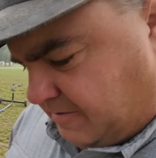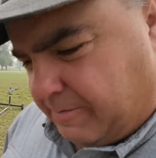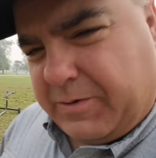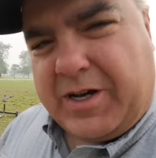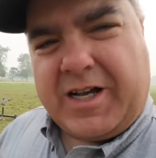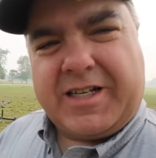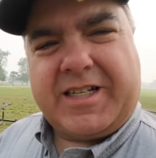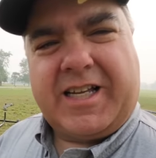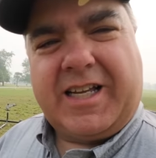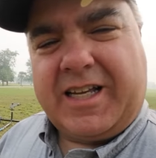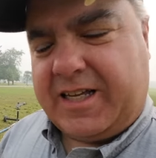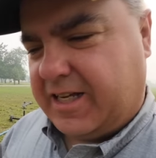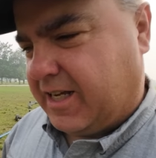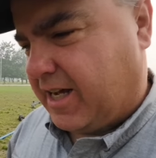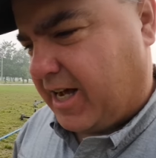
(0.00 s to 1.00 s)
But
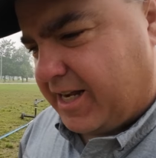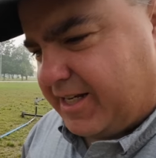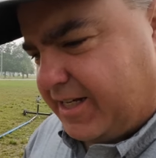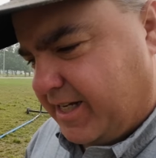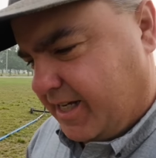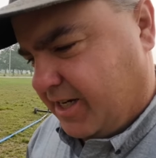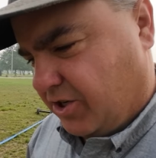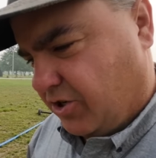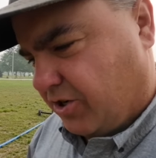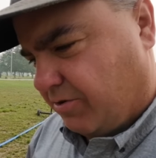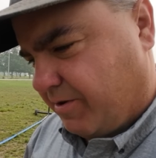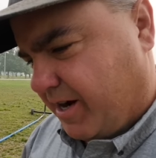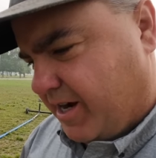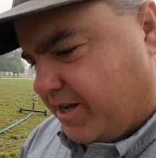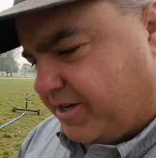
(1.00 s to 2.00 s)
I did look
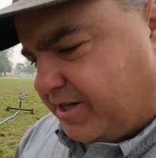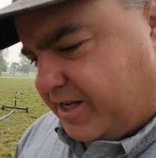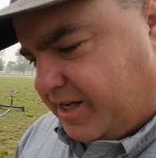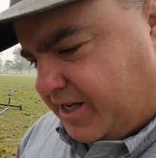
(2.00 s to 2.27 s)
around